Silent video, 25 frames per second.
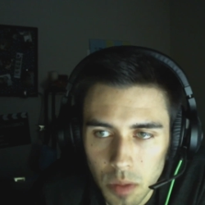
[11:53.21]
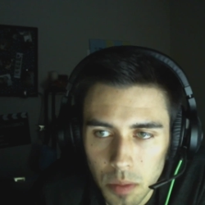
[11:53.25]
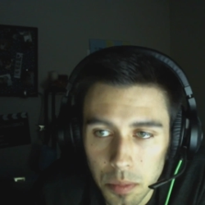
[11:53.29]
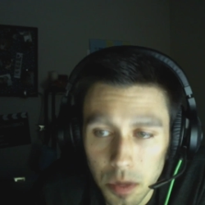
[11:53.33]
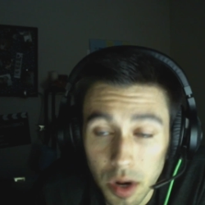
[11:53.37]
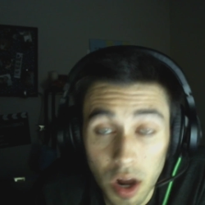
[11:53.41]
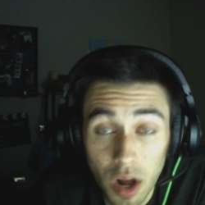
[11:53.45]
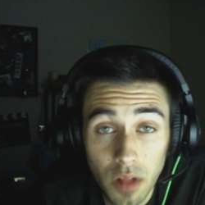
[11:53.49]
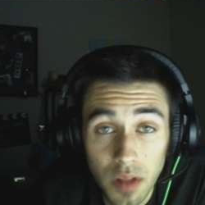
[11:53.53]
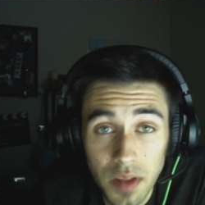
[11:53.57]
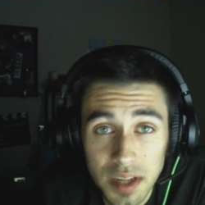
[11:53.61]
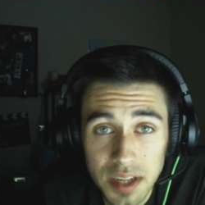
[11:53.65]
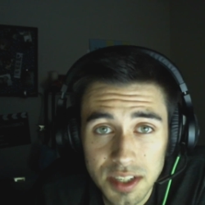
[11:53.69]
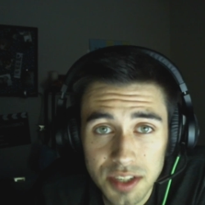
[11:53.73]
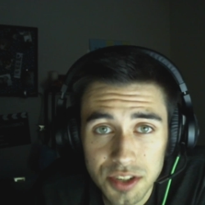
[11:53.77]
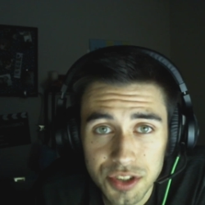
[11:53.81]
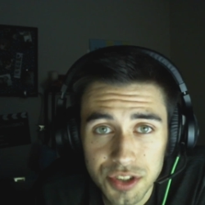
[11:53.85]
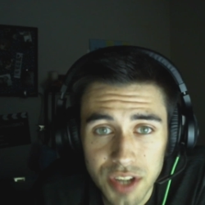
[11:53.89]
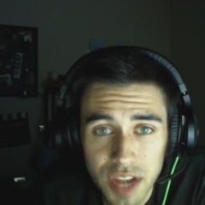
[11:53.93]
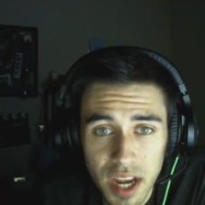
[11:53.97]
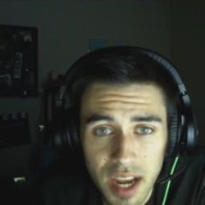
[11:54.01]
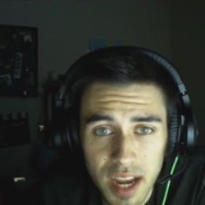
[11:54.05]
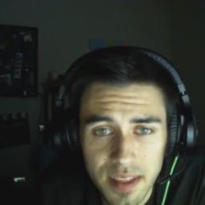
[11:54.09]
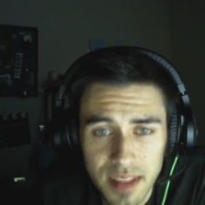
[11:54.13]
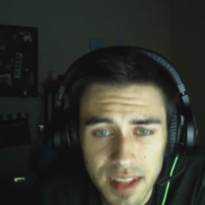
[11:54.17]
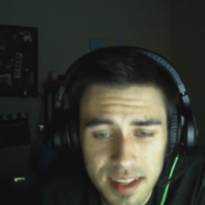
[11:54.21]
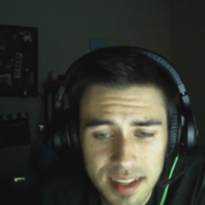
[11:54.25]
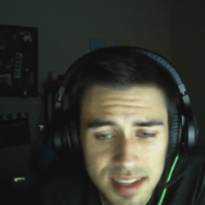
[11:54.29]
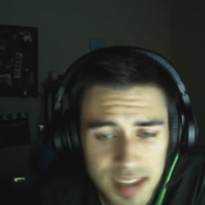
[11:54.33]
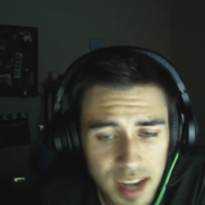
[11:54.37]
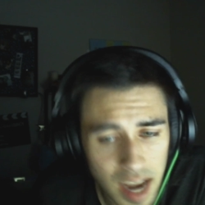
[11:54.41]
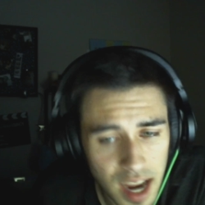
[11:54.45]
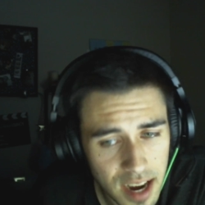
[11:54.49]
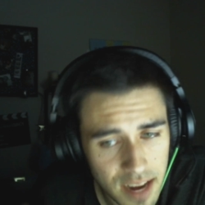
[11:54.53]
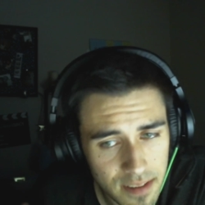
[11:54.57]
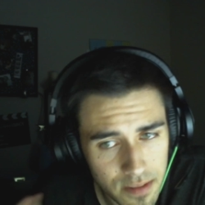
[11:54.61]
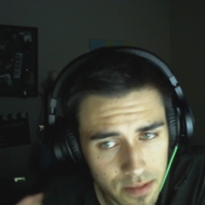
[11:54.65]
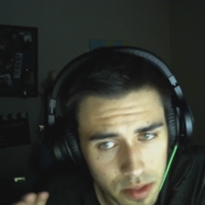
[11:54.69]
But all that to say, that's
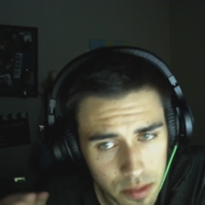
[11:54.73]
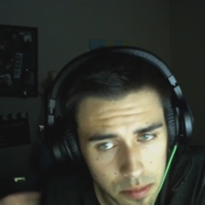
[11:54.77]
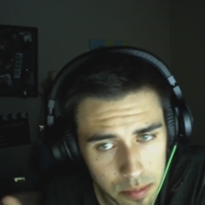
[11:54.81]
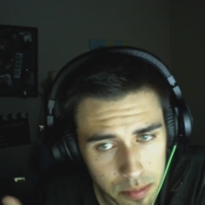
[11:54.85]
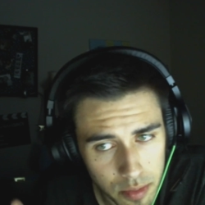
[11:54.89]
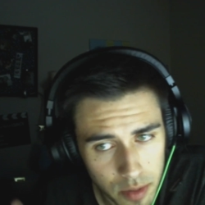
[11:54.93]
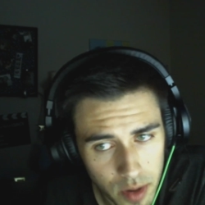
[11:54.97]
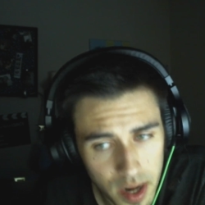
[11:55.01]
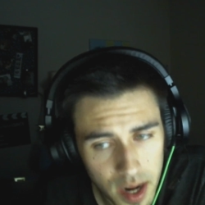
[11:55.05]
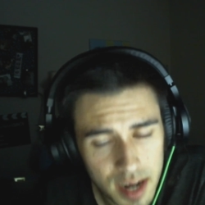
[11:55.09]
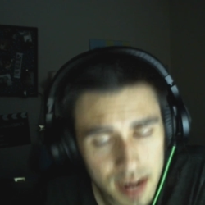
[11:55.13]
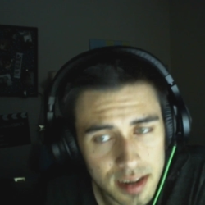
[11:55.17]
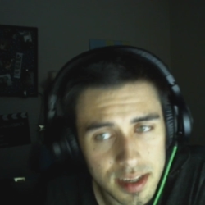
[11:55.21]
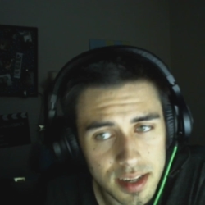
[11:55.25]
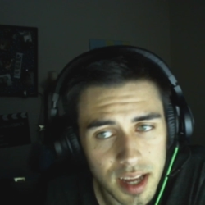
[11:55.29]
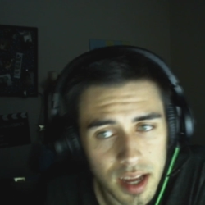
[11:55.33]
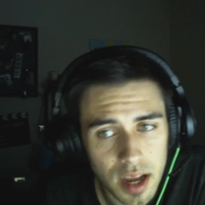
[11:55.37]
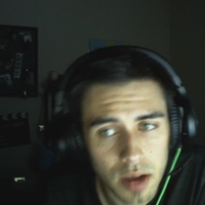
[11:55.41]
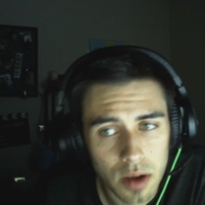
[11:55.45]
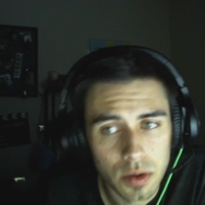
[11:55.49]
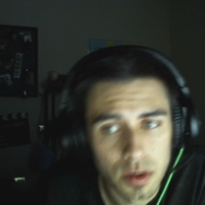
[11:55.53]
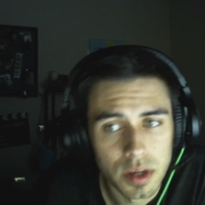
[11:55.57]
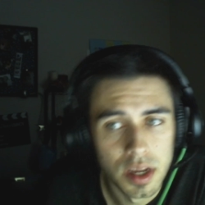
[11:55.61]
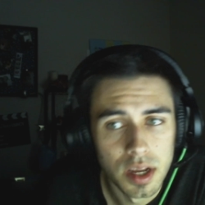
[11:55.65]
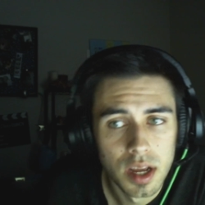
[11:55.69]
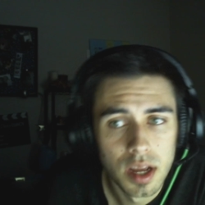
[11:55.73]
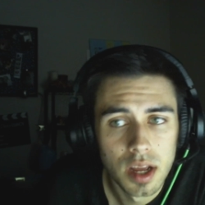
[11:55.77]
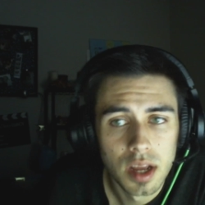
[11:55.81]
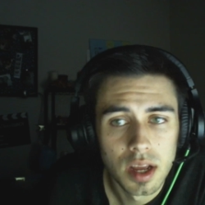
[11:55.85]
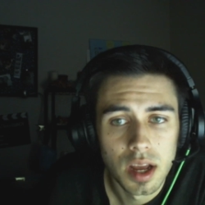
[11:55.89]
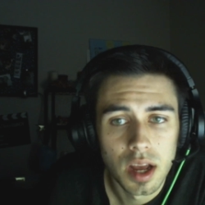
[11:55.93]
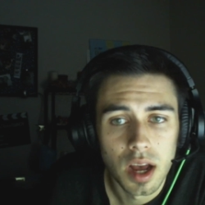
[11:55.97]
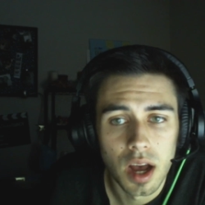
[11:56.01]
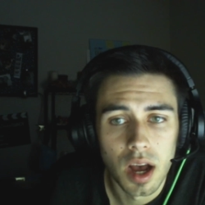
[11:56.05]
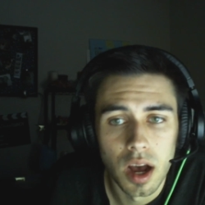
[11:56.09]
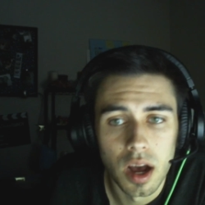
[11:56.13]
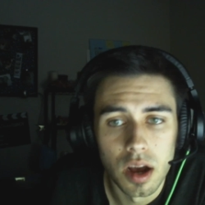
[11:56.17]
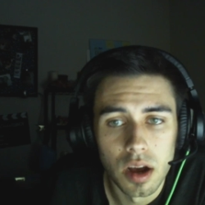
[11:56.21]
kind of the breakdown
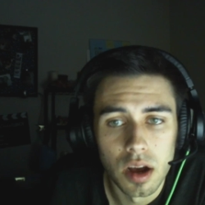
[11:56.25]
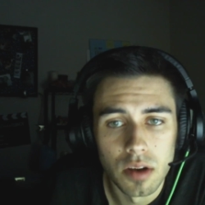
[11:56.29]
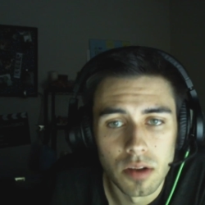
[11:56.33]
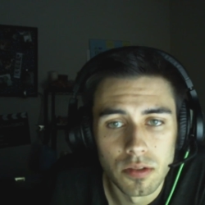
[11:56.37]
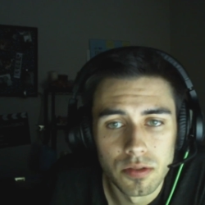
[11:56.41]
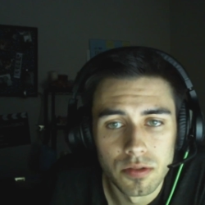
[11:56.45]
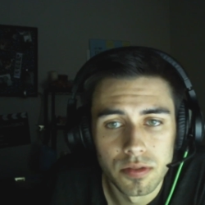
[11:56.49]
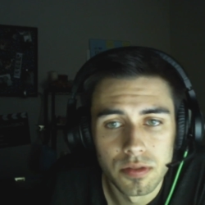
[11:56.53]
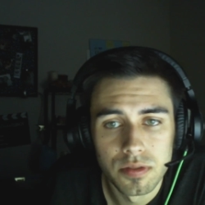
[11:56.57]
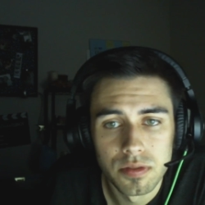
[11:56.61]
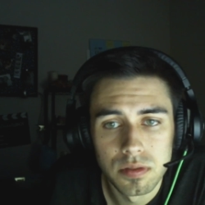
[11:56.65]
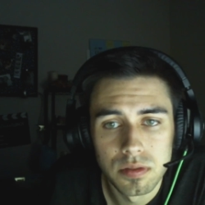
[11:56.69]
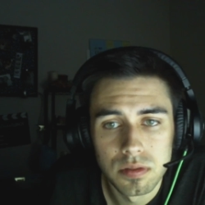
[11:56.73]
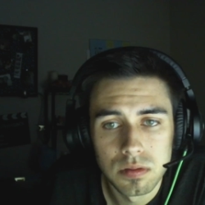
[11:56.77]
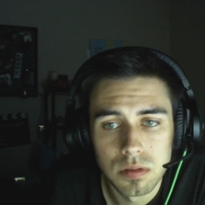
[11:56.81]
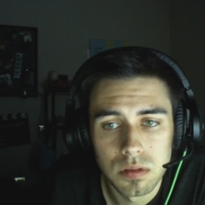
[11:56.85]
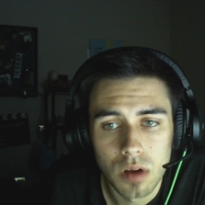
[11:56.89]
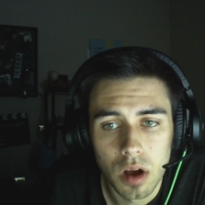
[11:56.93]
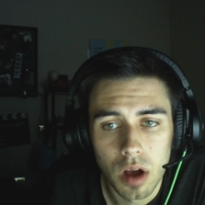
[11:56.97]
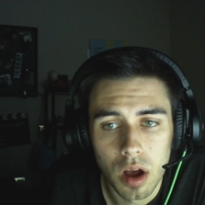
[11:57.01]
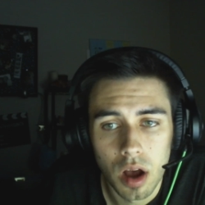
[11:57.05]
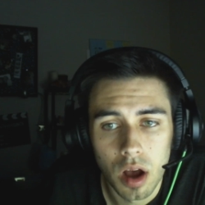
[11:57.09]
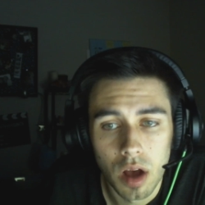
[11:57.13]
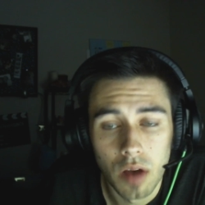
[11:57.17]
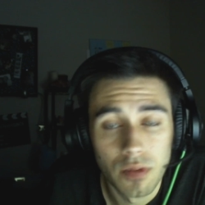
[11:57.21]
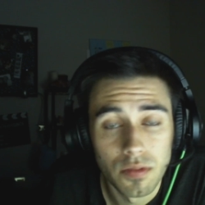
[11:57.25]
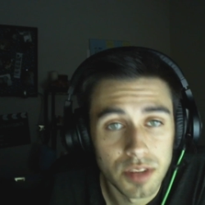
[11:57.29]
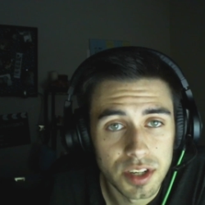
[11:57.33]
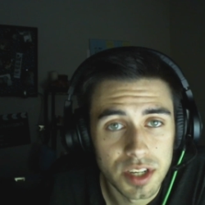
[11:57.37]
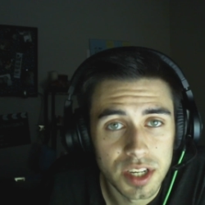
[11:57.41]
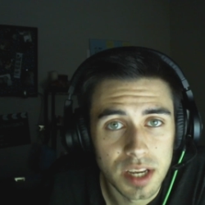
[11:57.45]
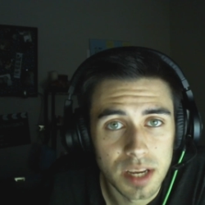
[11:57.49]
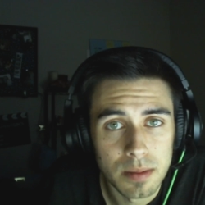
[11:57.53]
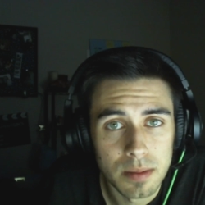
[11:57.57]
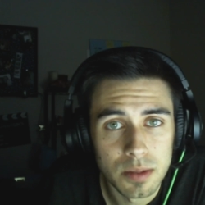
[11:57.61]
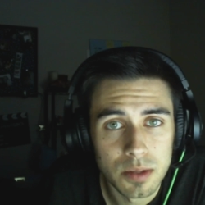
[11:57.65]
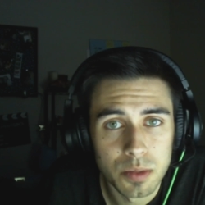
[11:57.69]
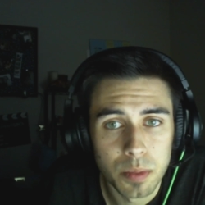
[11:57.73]
of, of the
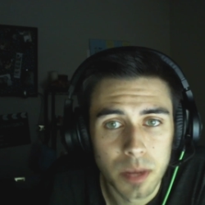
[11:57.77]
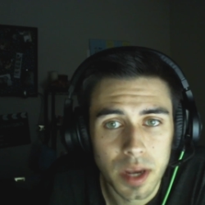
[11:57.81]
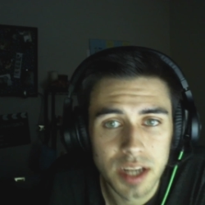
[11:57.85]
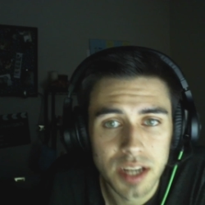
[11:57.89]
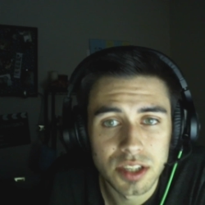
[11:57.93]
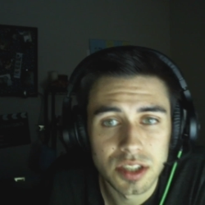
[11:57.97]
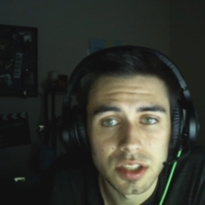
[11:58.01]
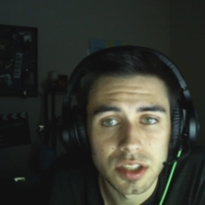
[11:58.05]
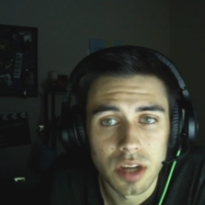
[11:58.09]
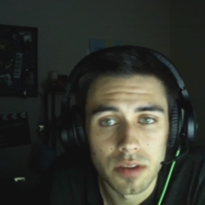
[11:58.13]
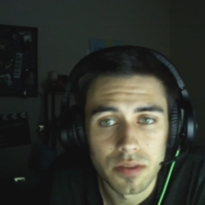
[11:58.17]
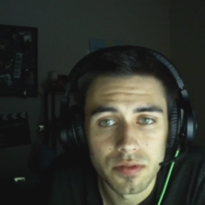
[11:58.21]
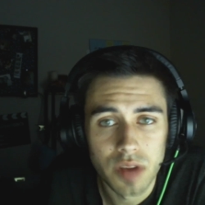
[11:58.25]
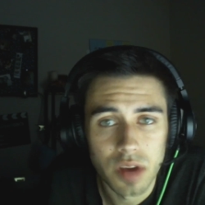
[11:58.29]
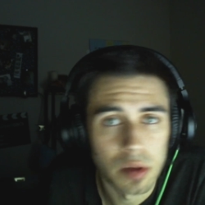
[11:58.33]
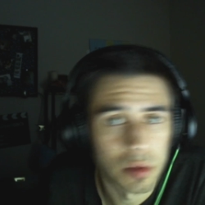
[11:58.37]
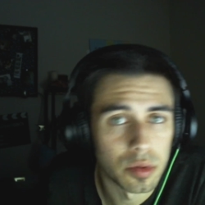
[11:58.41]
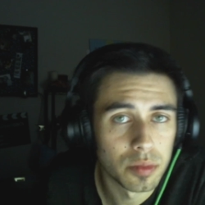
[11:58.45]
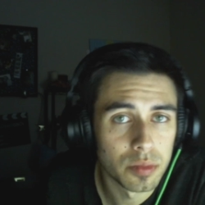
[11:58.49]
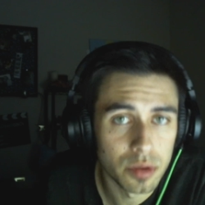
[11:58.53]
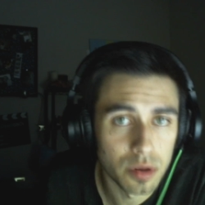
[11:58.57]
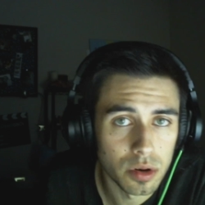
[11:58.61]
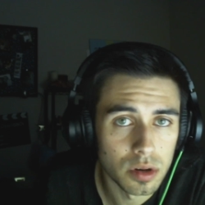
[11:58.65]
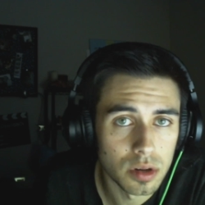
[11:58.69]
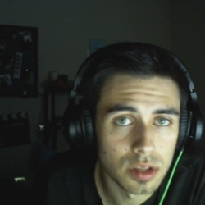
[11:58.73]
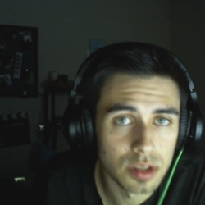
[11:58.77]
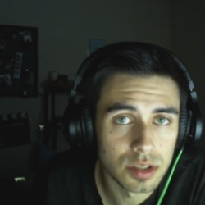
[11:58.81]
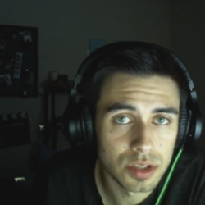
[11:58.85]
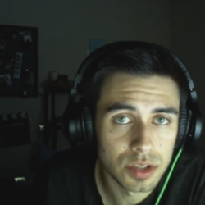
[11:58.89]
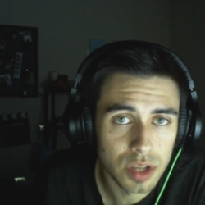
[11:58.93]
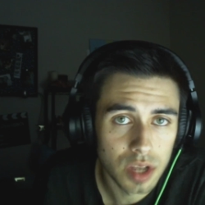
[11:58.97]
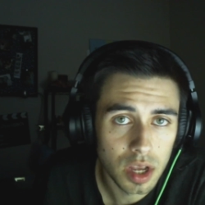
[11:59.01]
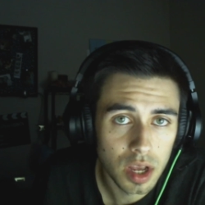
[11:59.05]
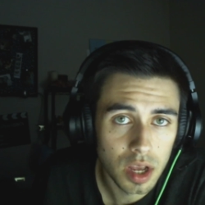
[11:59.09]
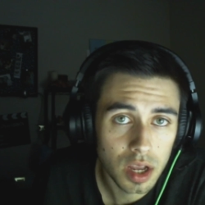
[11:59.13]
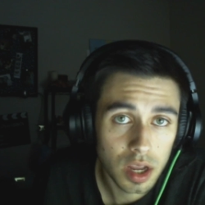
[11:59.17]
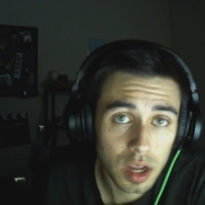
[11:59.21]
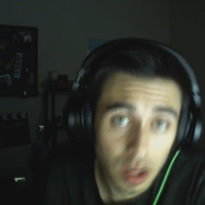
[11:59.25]
teams based on Faber
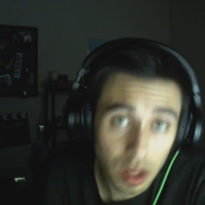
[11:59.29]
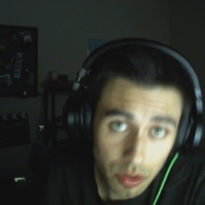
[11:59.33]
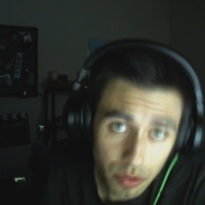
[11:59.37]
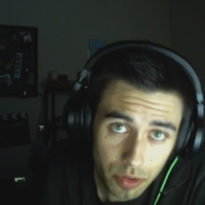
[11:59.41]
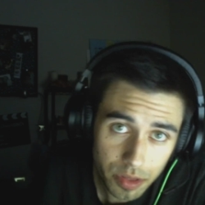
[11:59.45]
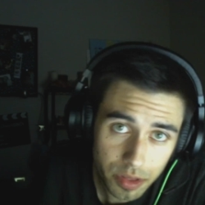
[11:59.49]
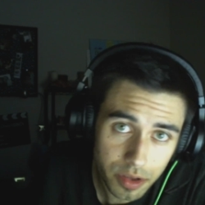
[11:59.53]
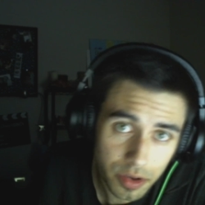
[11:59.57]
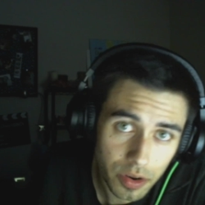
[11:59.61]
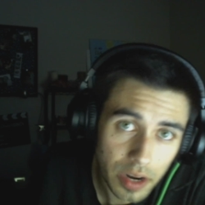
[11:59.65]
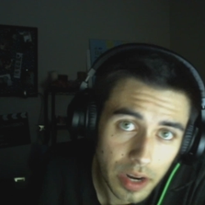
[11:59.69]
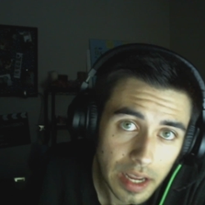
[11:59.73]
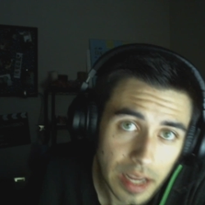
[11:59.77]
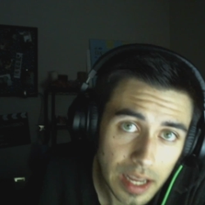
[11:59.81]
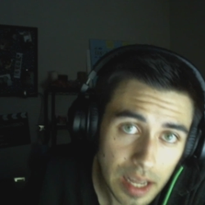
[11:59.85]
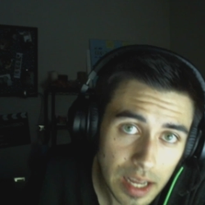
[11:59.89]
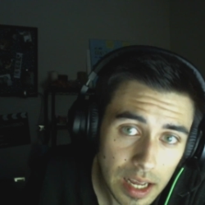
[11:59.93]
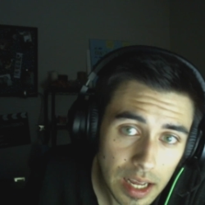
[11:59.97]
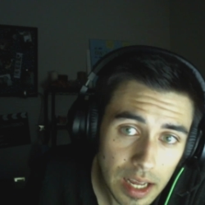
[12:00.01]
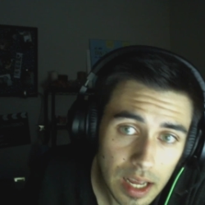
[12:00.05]
Birren's color theory.